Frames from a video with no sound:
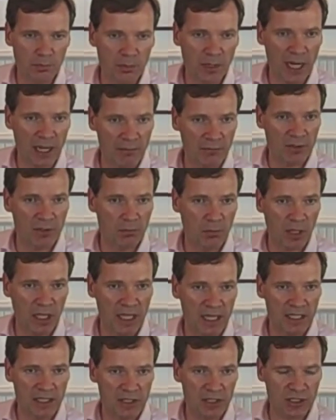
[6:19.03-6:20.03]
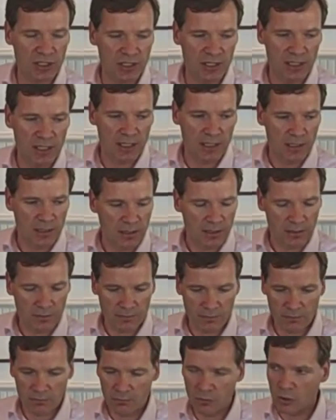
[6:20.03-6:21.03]
private planes.
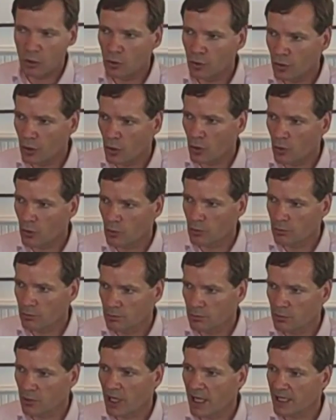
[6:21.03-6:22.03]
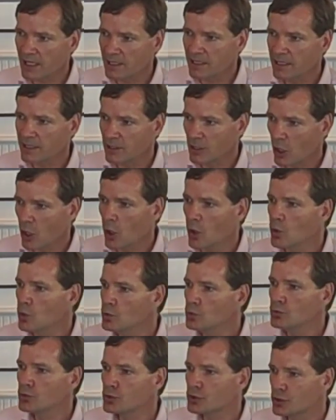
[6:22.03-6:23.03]
We all know Breitling
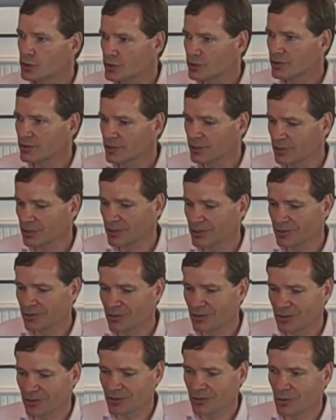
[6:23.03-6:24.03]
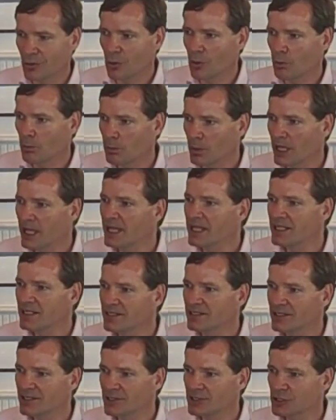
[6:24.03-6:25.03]
owns the whole plane
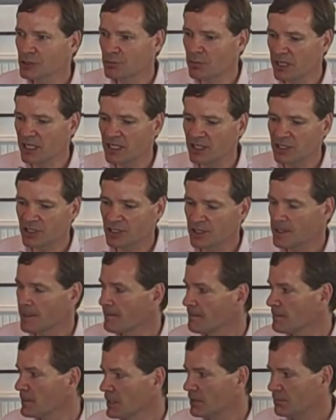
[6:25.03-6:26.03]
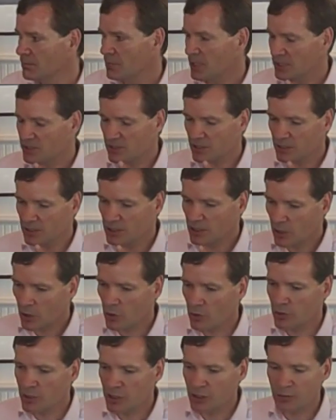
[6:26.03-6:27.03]
space. But the
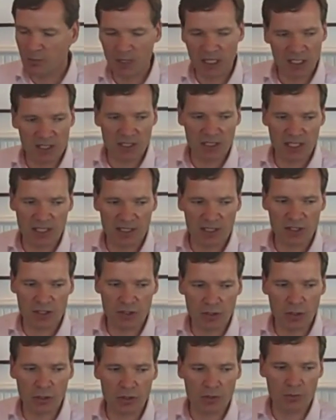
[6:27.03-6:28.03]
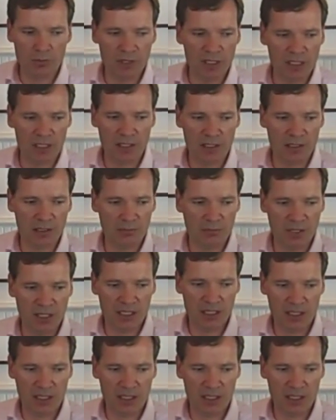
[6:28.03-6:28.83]
only space that is not being